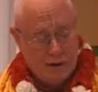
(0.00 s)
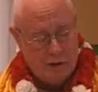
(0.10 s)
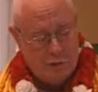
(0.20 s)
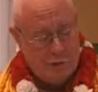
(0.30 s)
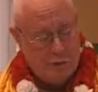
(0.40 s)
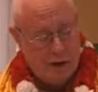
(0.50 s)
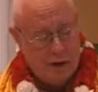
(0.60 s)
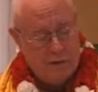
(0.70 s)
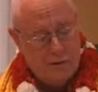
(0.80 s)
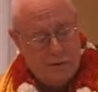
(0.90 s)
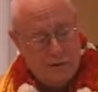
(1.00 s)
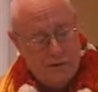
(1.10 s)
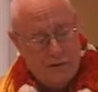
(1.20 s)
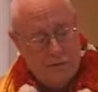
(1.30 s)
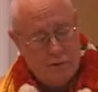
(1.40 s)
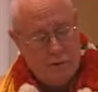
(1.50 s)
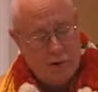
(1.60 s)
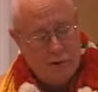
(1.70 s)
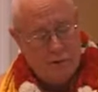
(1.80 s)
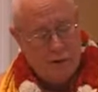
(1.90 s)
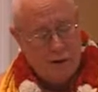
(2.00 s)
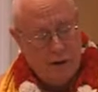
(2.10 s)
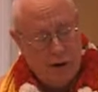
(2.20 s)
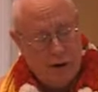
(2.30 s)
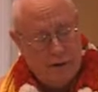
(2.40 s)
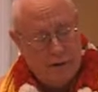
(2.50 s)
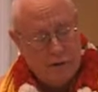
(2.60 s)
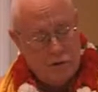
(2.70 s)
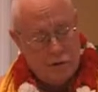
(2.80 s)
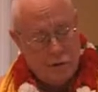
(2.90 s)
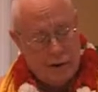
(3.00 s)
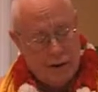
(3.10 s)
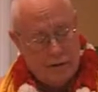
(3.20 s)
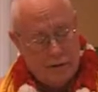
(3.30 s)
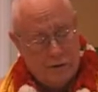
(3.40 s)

is prepared to give himself and to grant